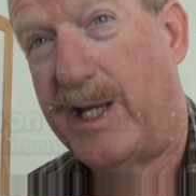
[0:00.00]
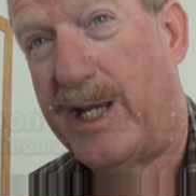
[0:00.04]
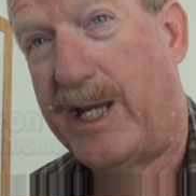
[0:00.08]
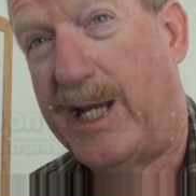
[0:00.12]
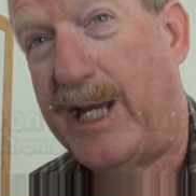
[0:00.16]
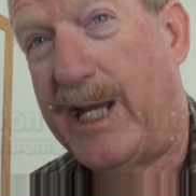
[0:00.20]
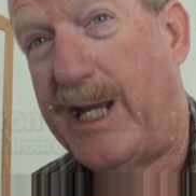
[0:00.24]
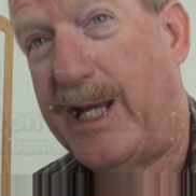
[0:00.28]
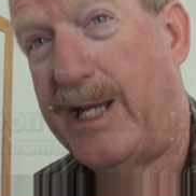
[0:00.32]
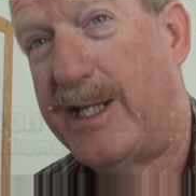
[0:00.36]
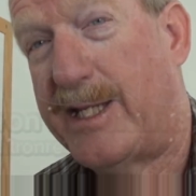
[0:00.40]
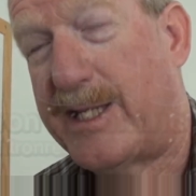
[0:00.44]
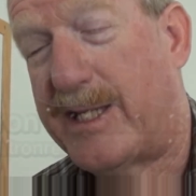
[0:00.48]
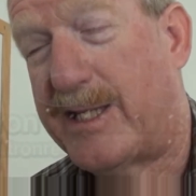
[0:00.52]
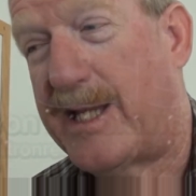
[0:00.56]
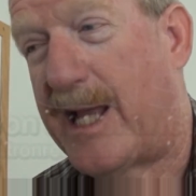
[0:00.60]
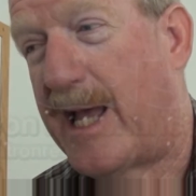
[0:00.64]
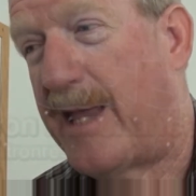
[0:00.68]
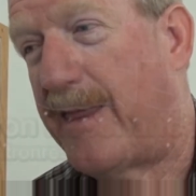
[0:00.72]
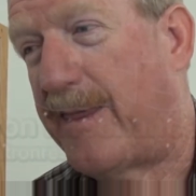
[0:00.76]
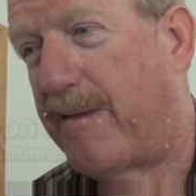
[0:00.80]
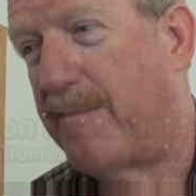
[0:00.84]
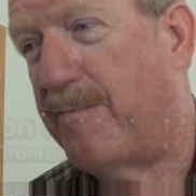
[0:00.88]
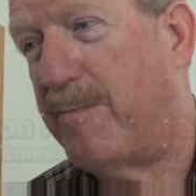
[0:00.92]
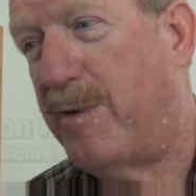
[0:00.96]
He
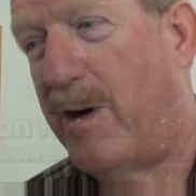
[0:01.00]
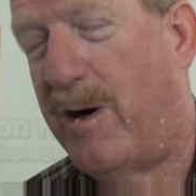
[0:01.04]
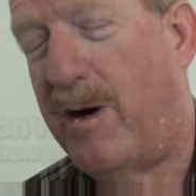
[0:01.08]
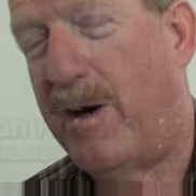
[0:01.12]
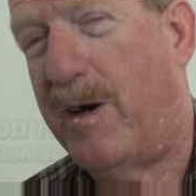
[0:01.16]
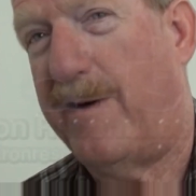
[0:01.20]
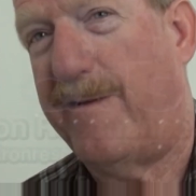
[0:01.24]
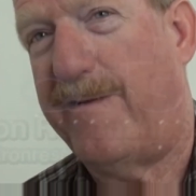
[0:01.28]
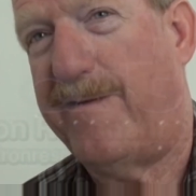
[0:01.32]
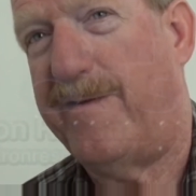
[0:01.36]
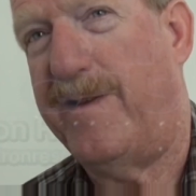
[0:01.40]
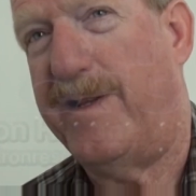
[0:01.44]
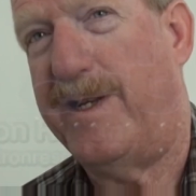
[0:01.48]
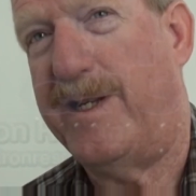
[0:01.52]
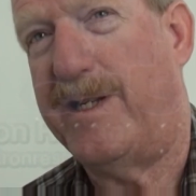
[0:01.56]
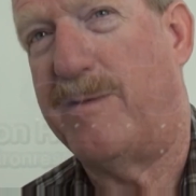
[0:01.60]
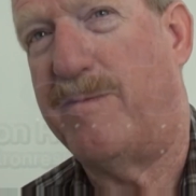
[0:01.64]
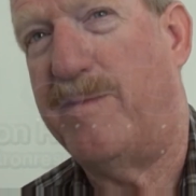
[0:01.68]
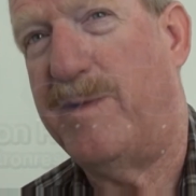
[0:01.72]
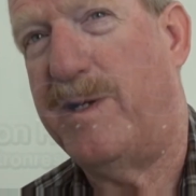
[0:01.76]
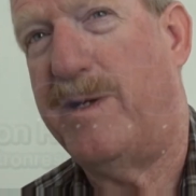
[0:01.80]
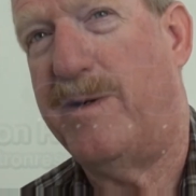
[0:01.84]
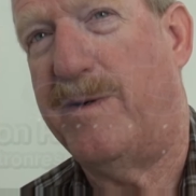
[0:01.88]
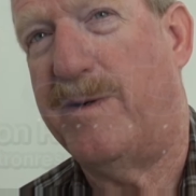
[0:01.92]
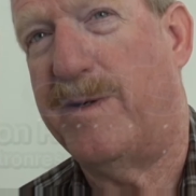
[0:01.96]
set the bar for these
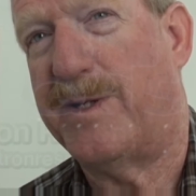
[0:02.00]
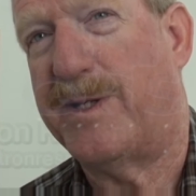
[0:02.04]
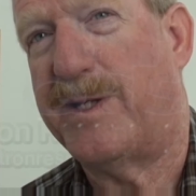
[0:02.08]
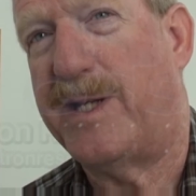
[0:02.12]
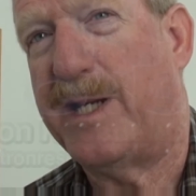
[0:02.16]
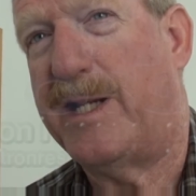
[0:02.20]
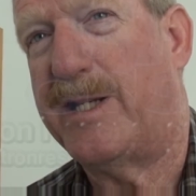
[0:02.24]
minerals.